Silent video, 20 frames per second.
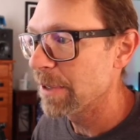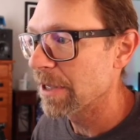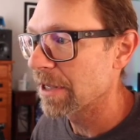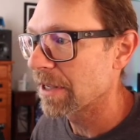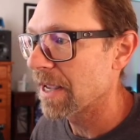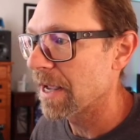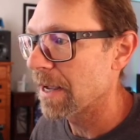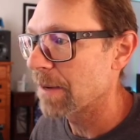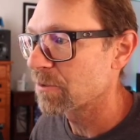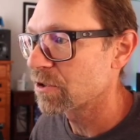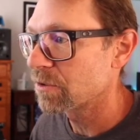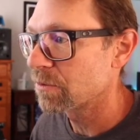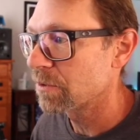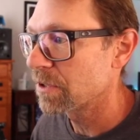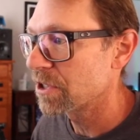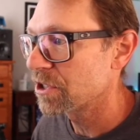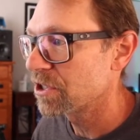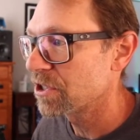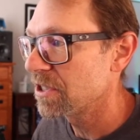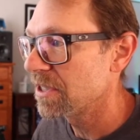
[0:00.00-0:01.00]
capture
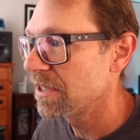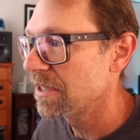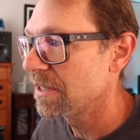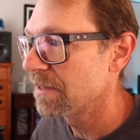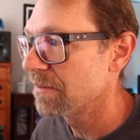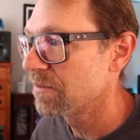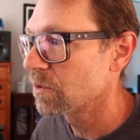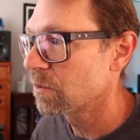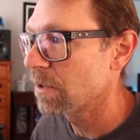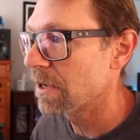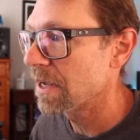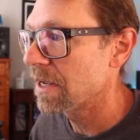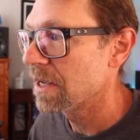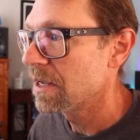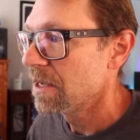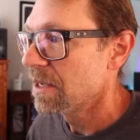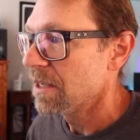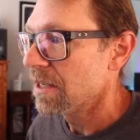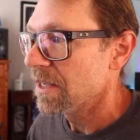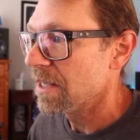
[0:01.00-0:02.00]
where she gives away
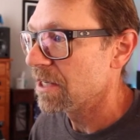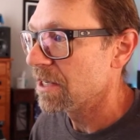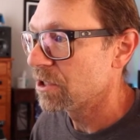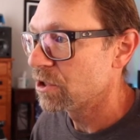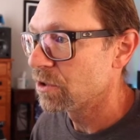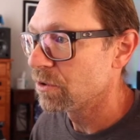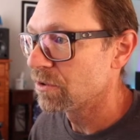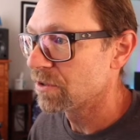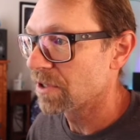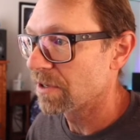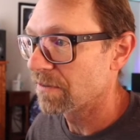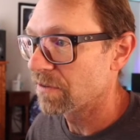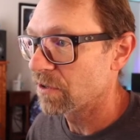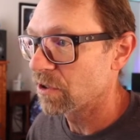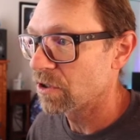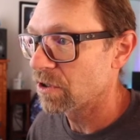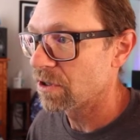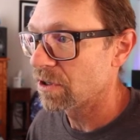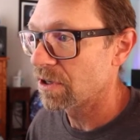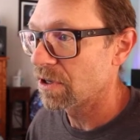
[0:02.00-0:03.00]
issues of
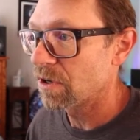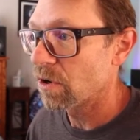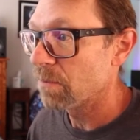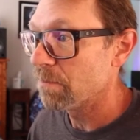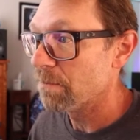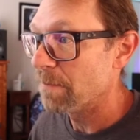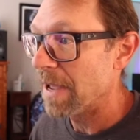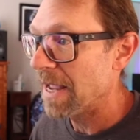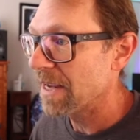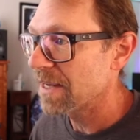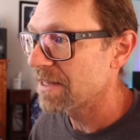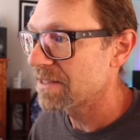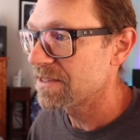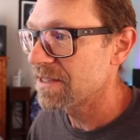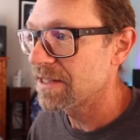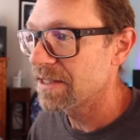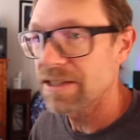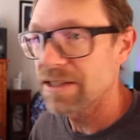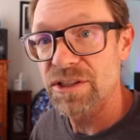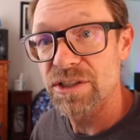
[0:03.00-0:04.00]
her
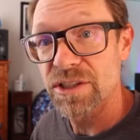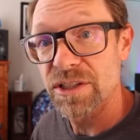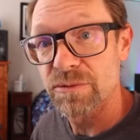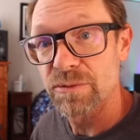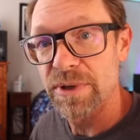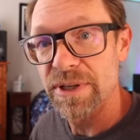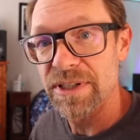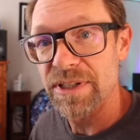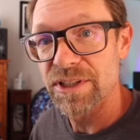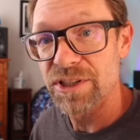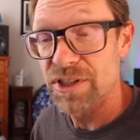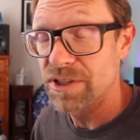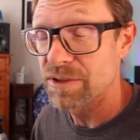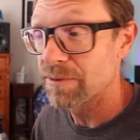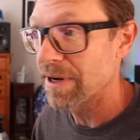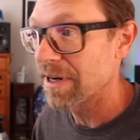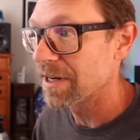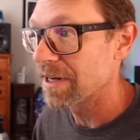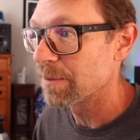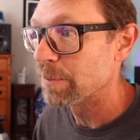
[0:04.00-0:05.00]
magazine that she's written. She's
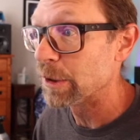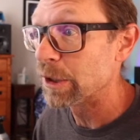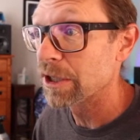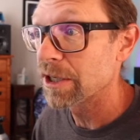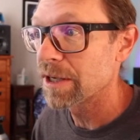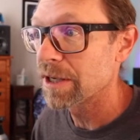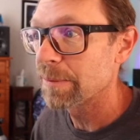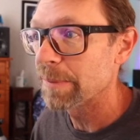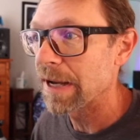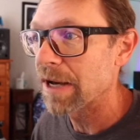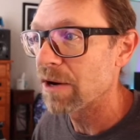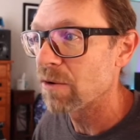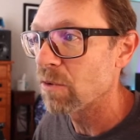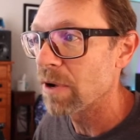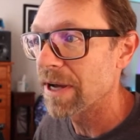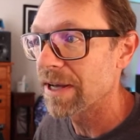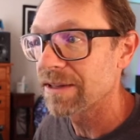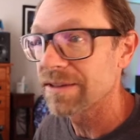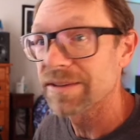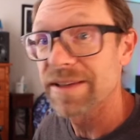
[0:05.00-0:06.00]
writing a book about
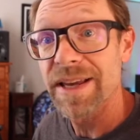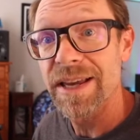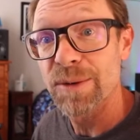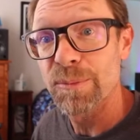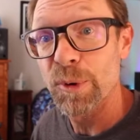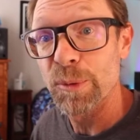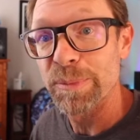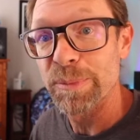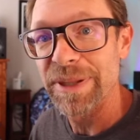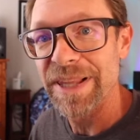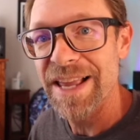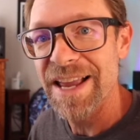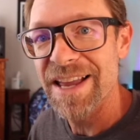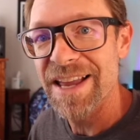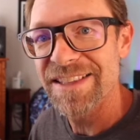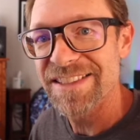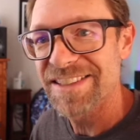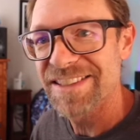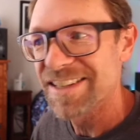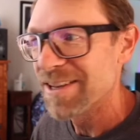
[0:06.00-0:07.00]
wild edible
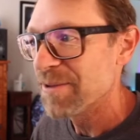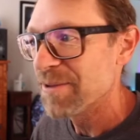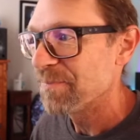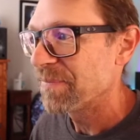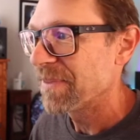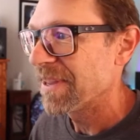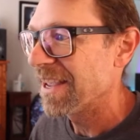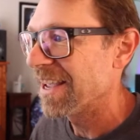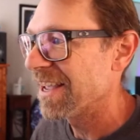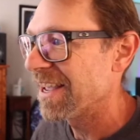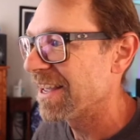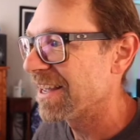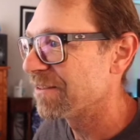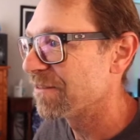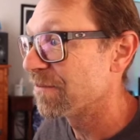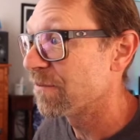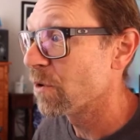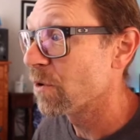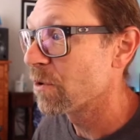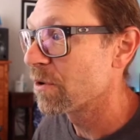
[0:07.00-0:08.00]
plants and
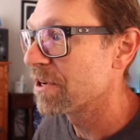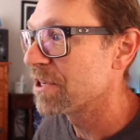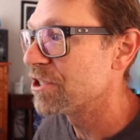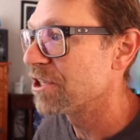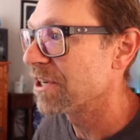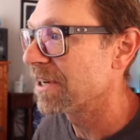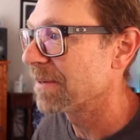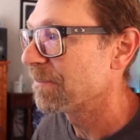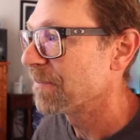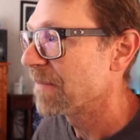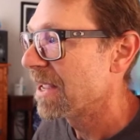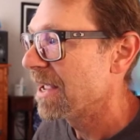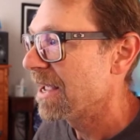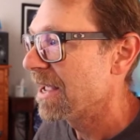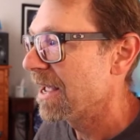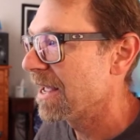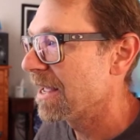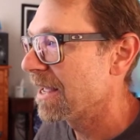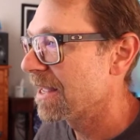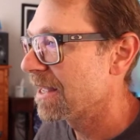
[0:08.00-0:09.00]
foraging.
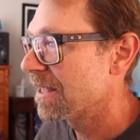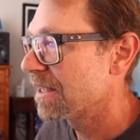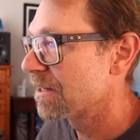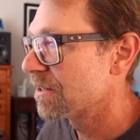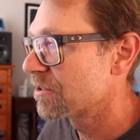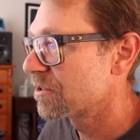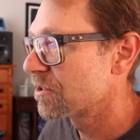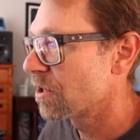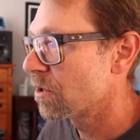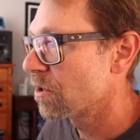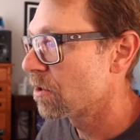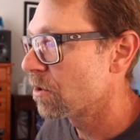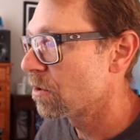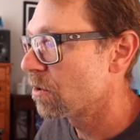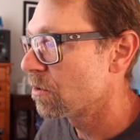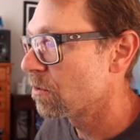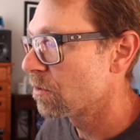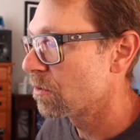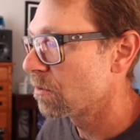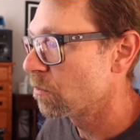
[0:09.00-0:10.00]
And
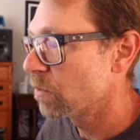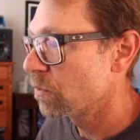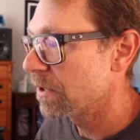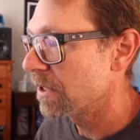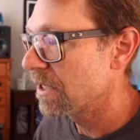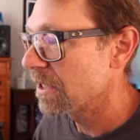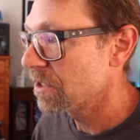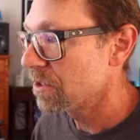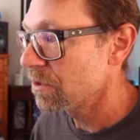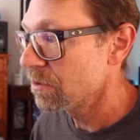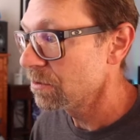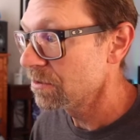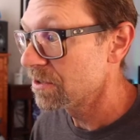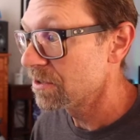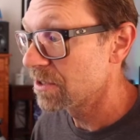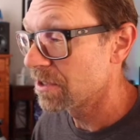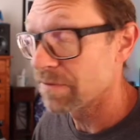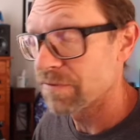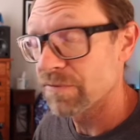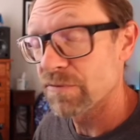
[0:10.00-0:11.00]
so we
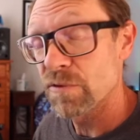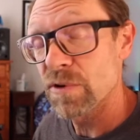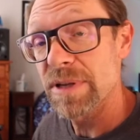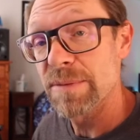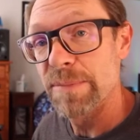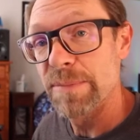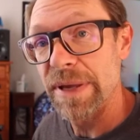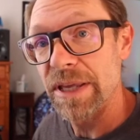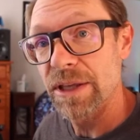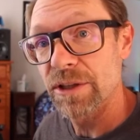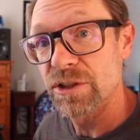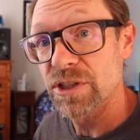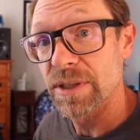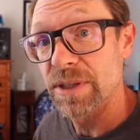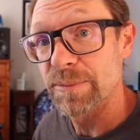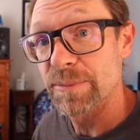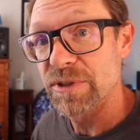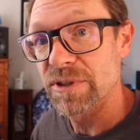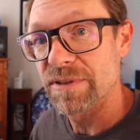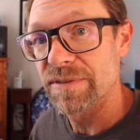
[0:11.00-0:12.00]
used the free
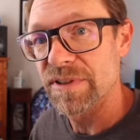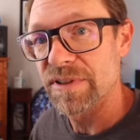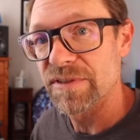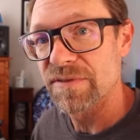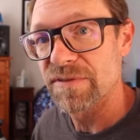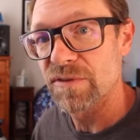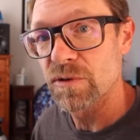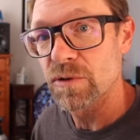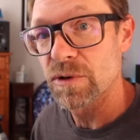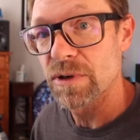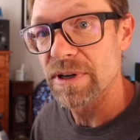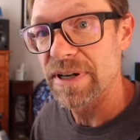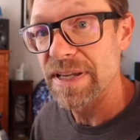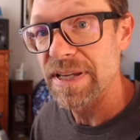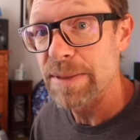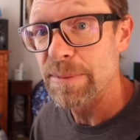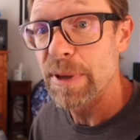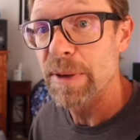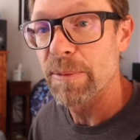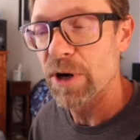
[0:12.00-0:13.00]
MailChimp service for
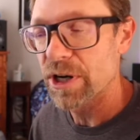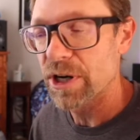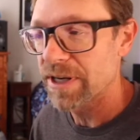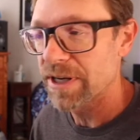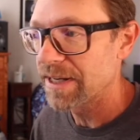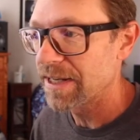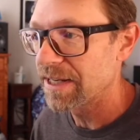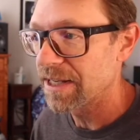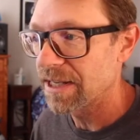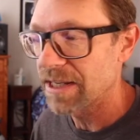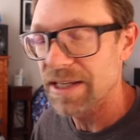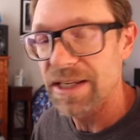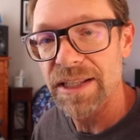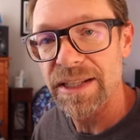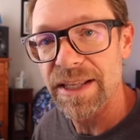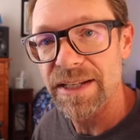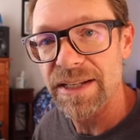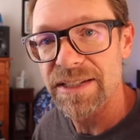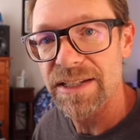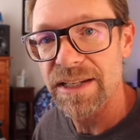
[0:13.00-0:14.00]
email marketing and
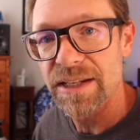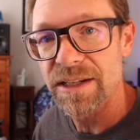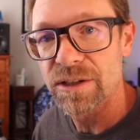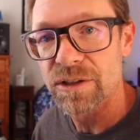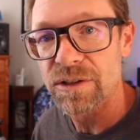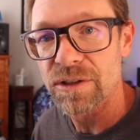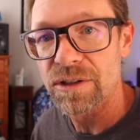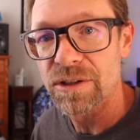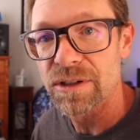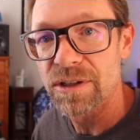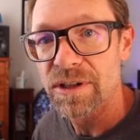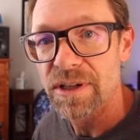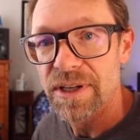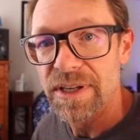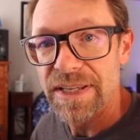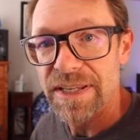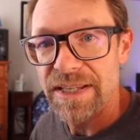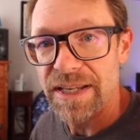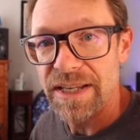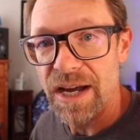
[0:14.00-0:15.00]
collecting her
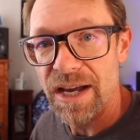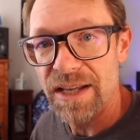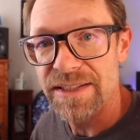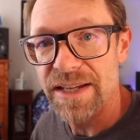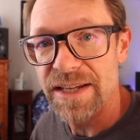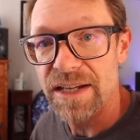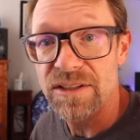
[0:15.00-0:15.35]
contacts